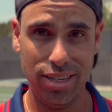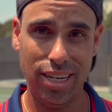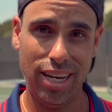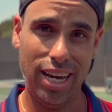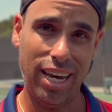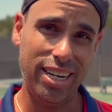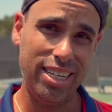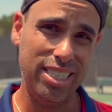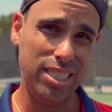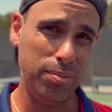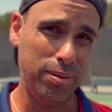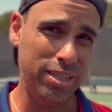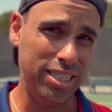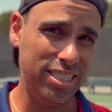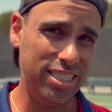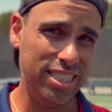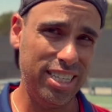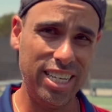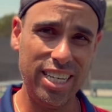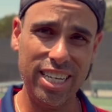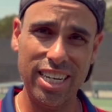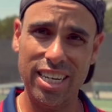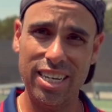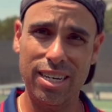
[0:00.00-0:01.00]
and it's been
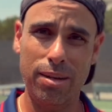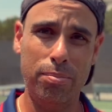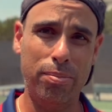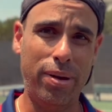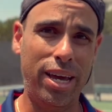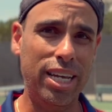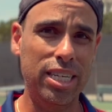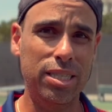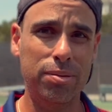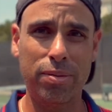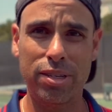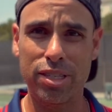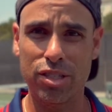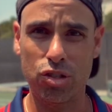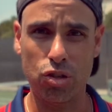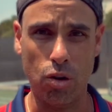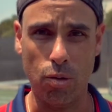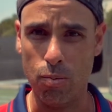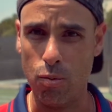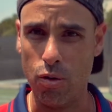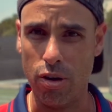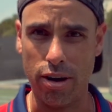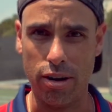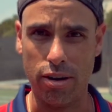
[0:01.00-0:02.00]
sitting in a basement
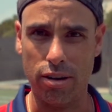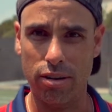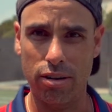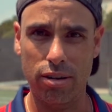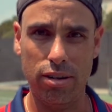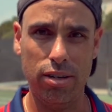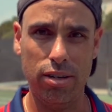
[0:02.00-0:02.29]
somewhere,